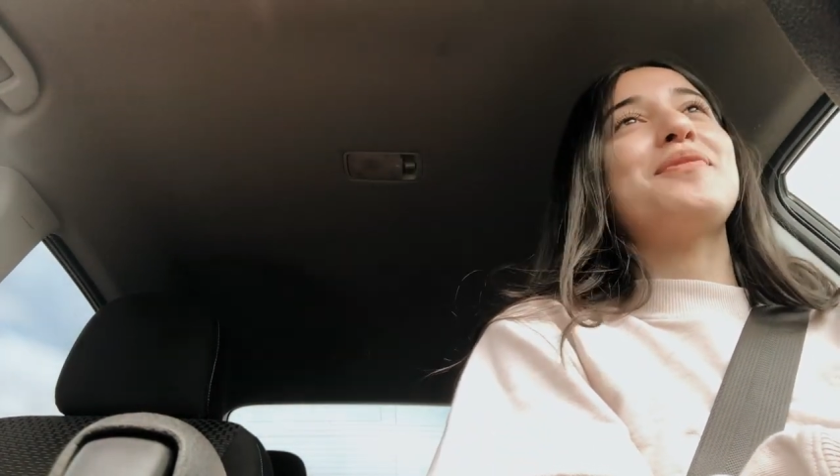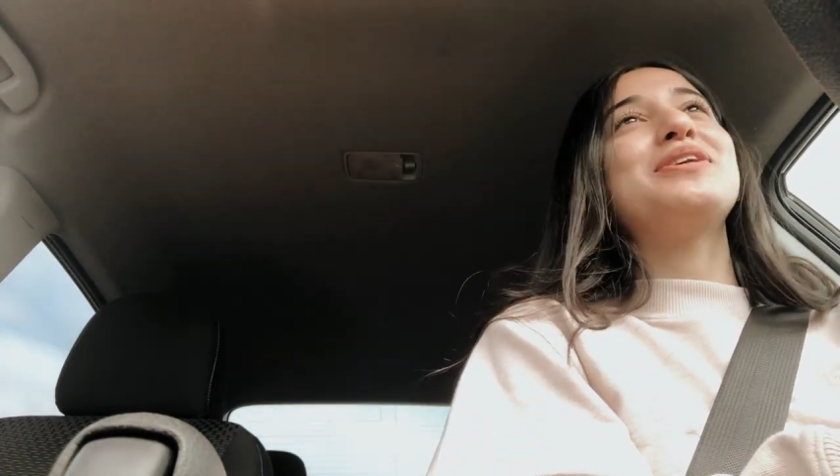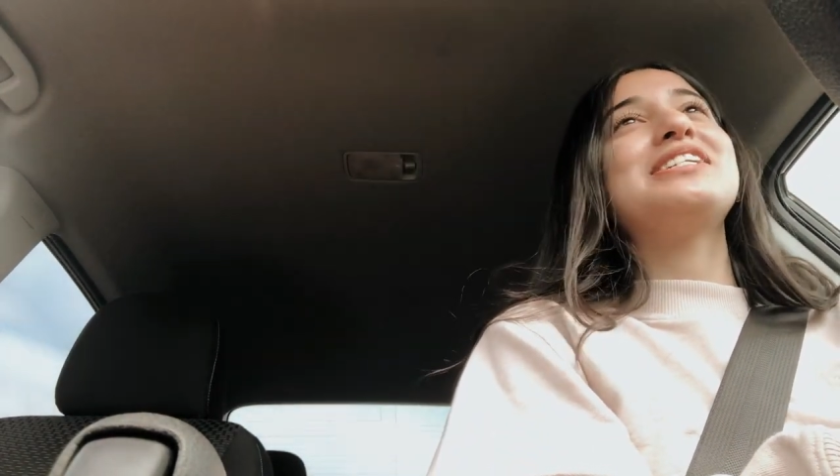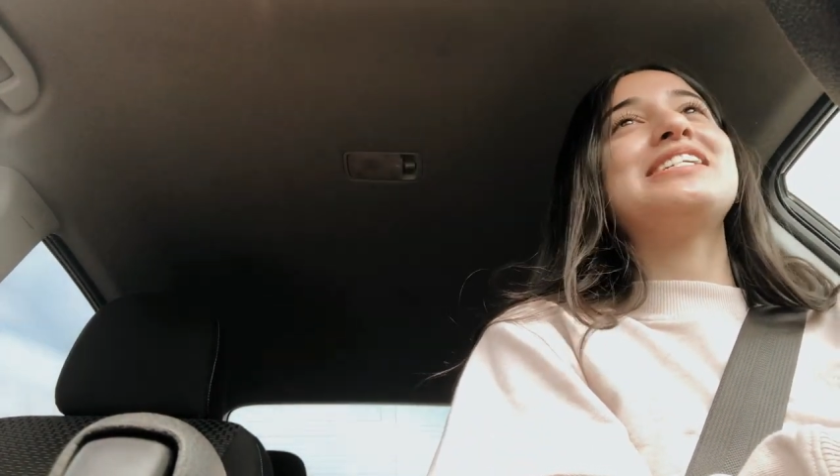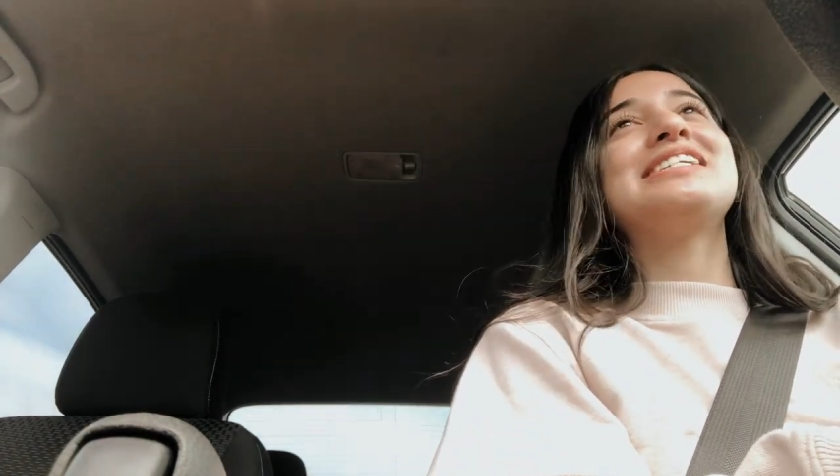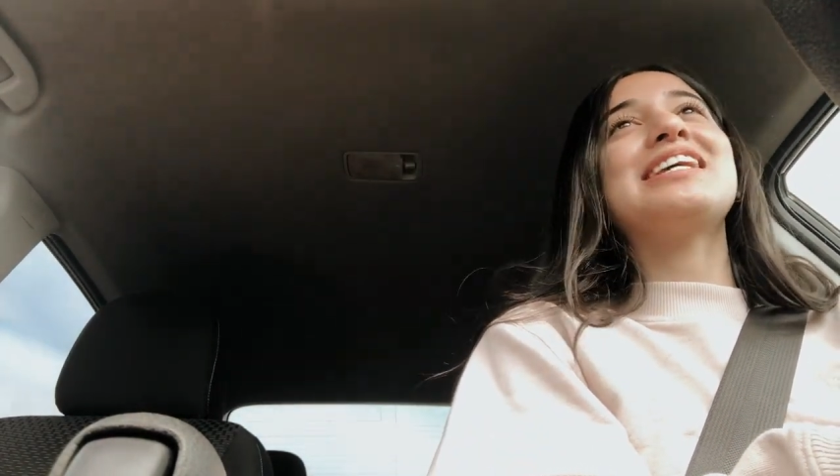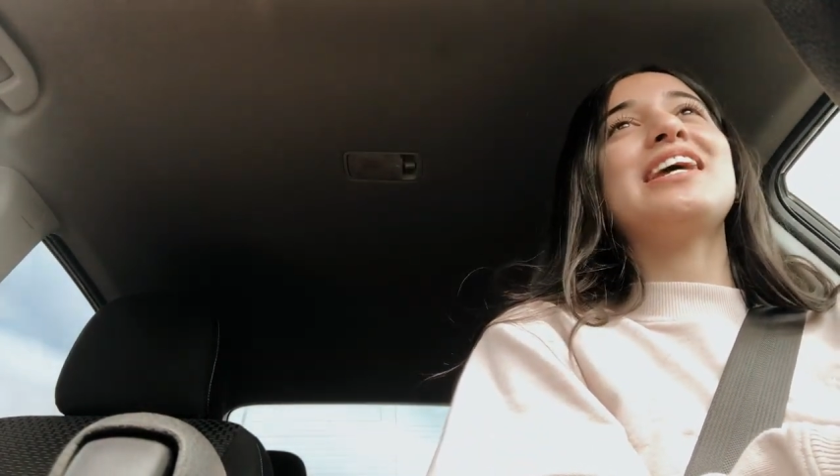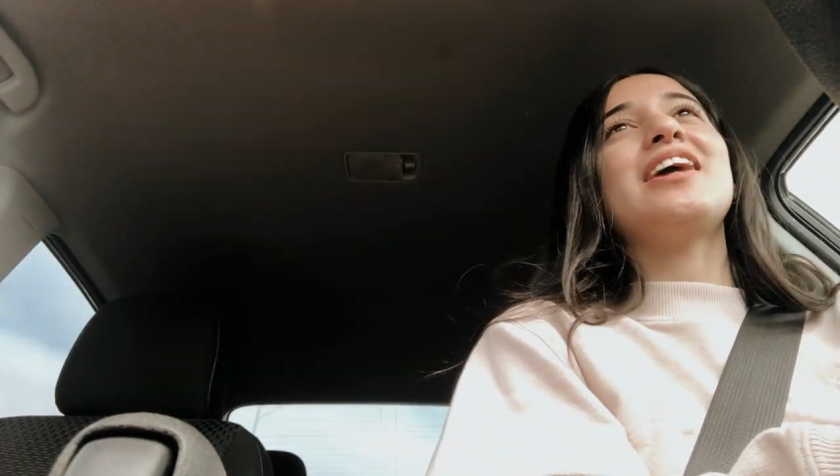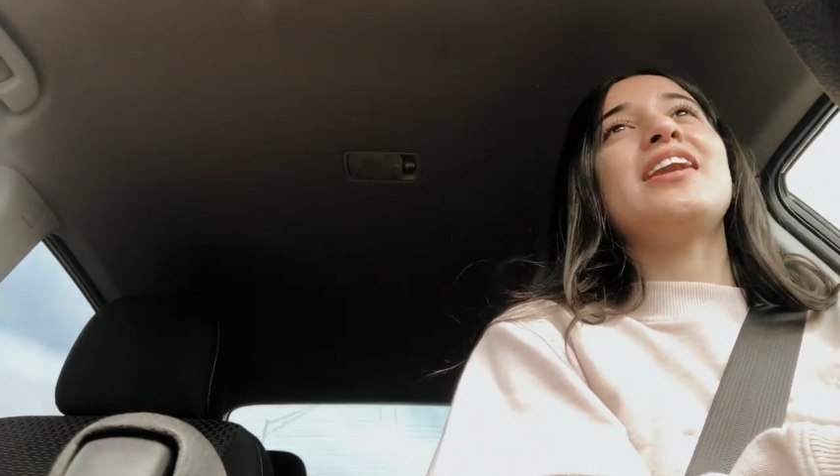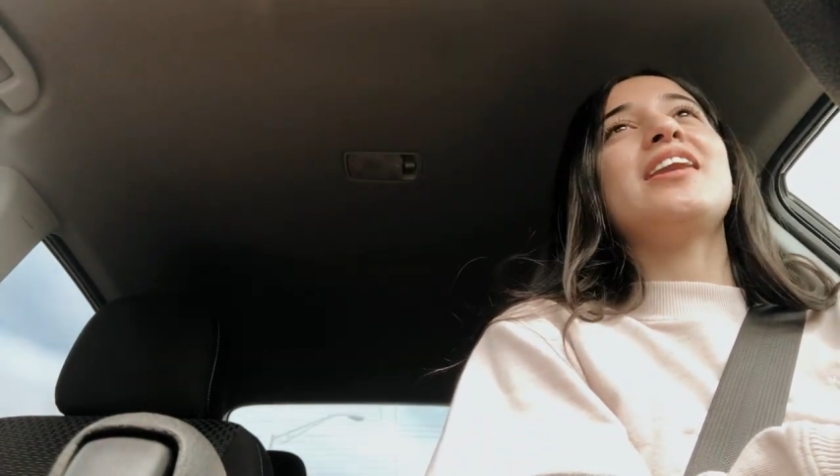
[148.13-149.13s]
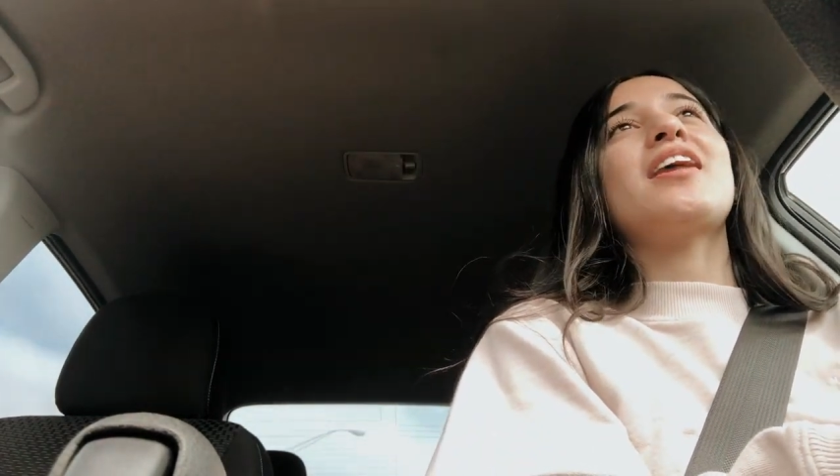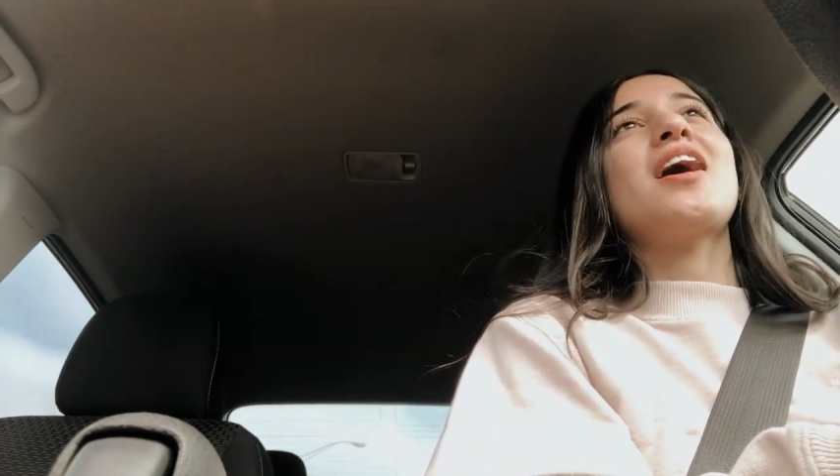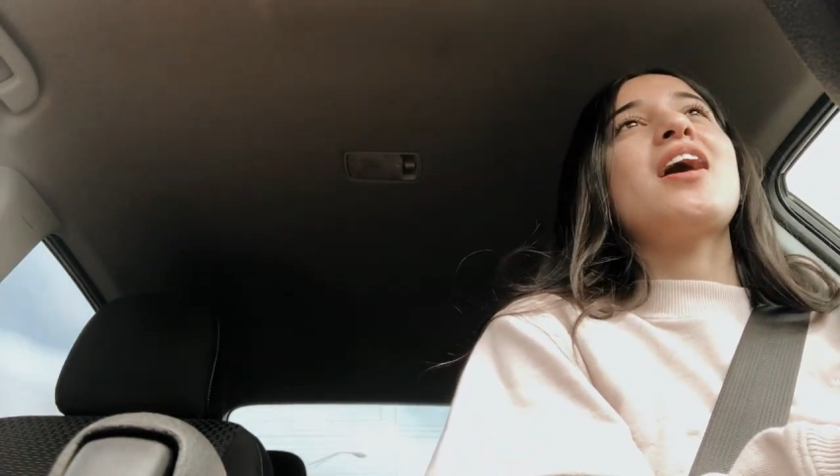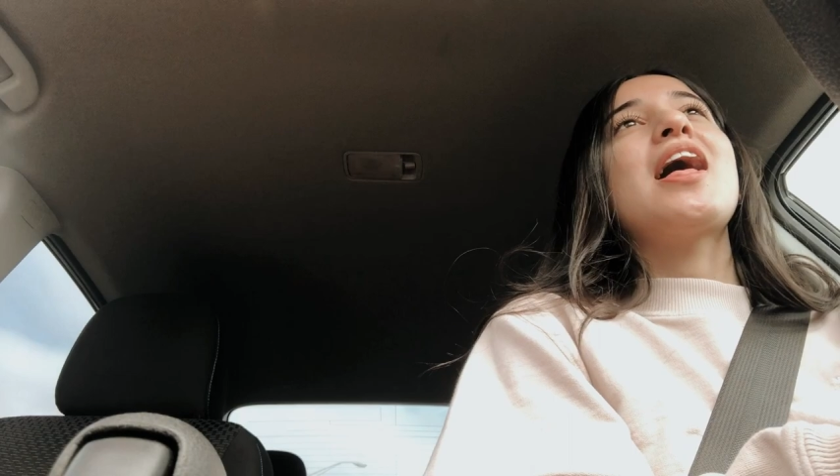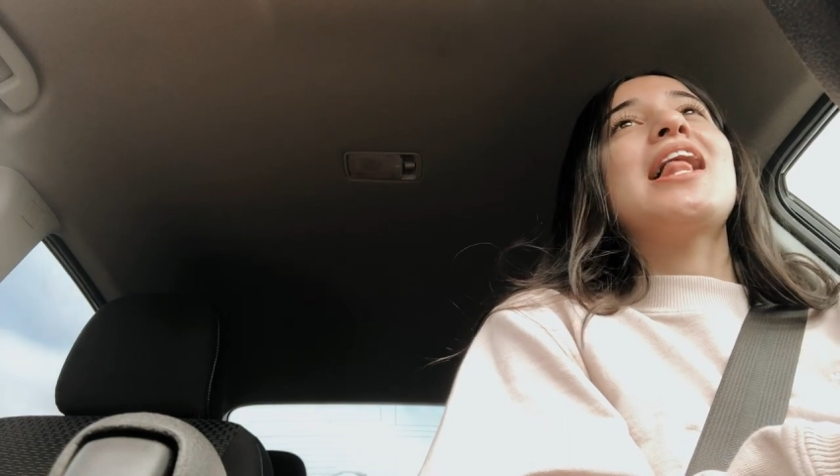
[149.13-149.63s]
which is in
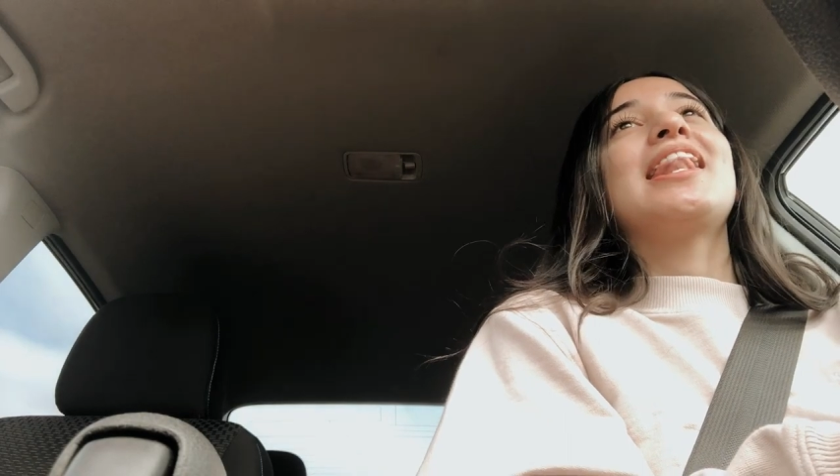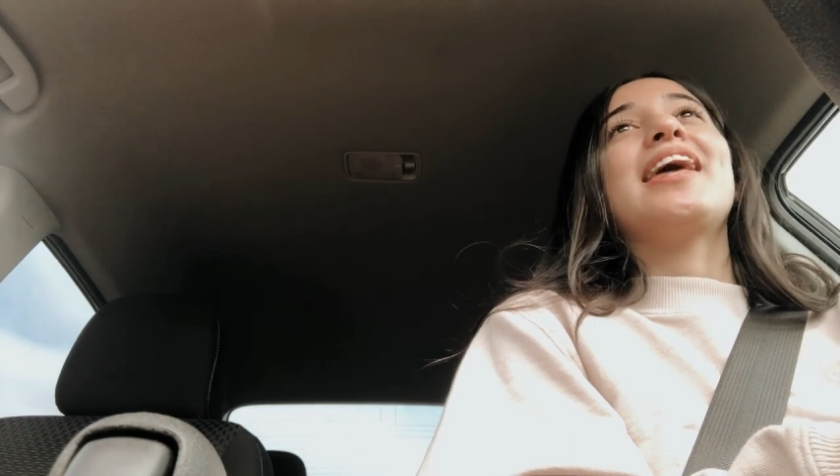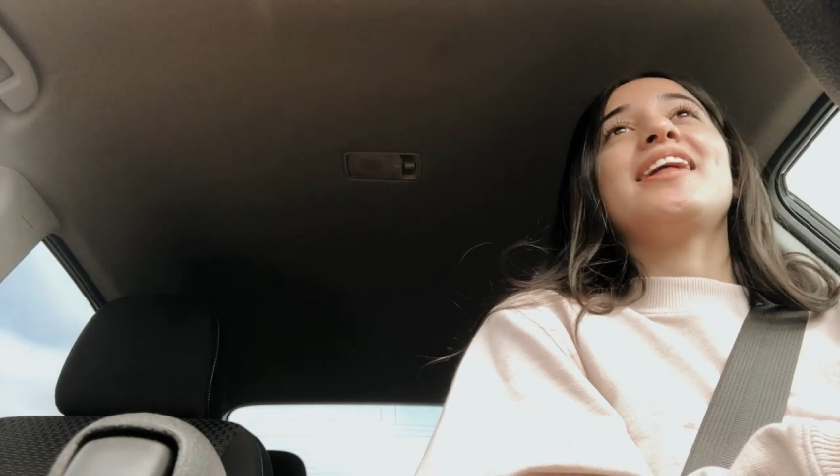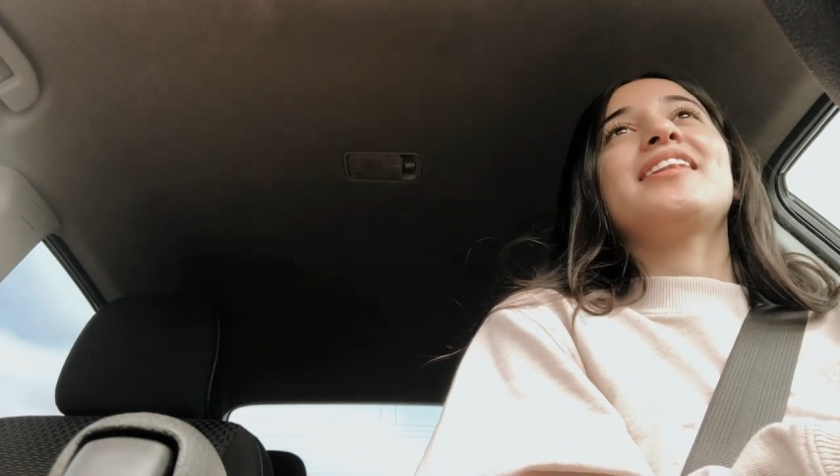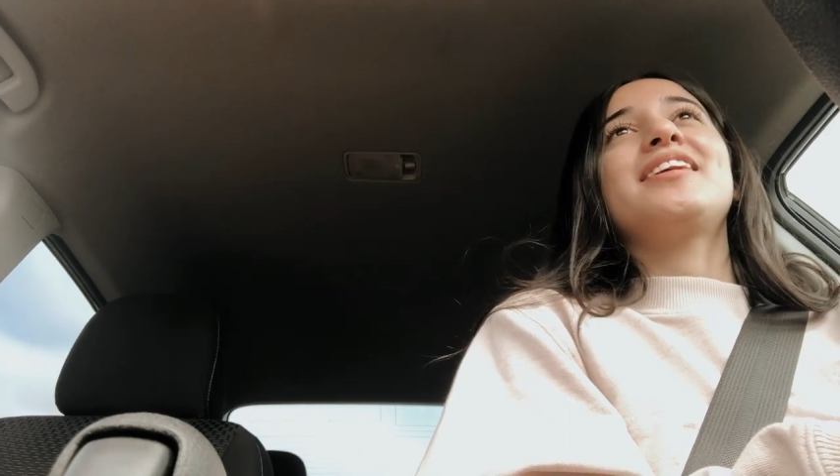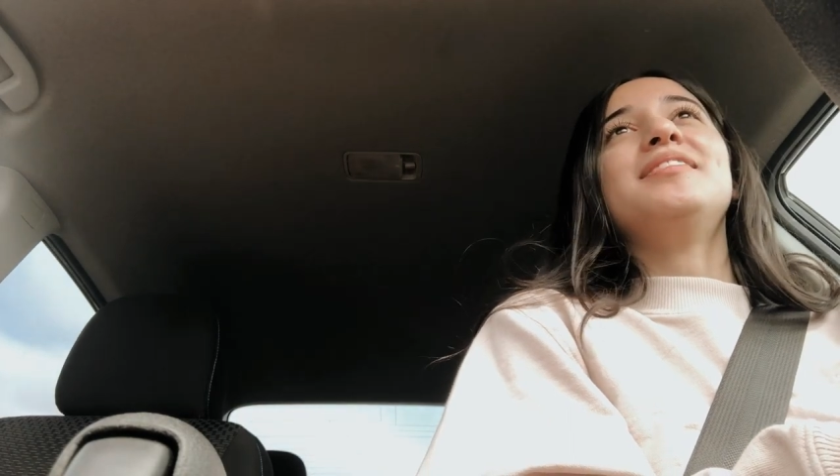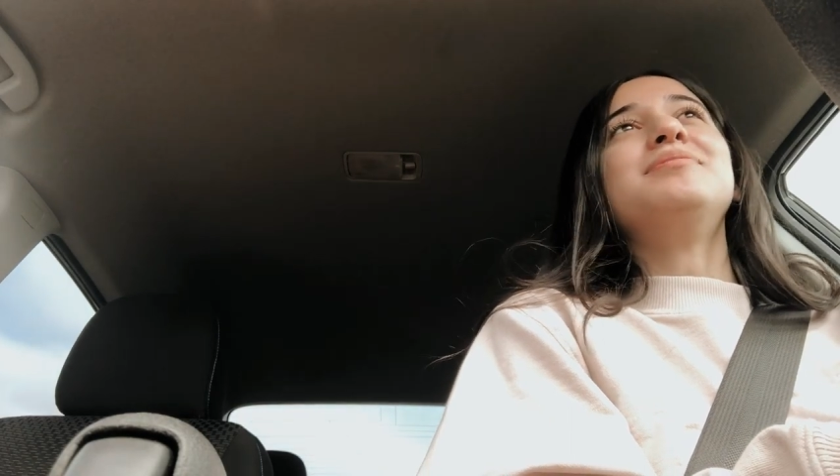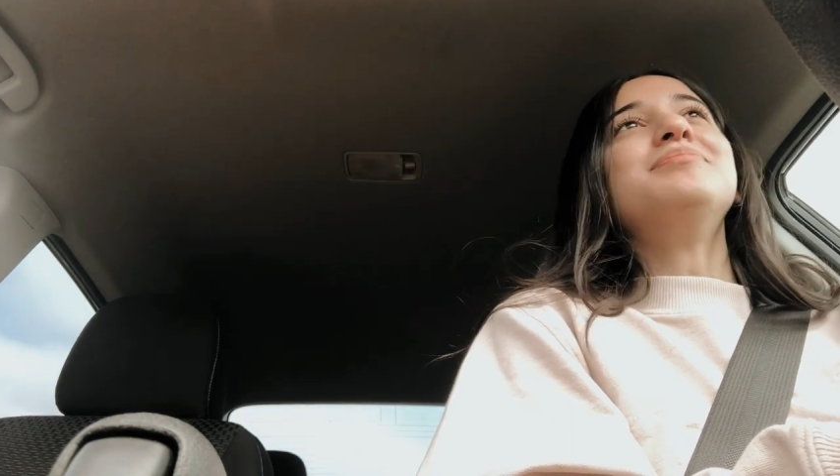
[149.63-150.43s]
Lakeland.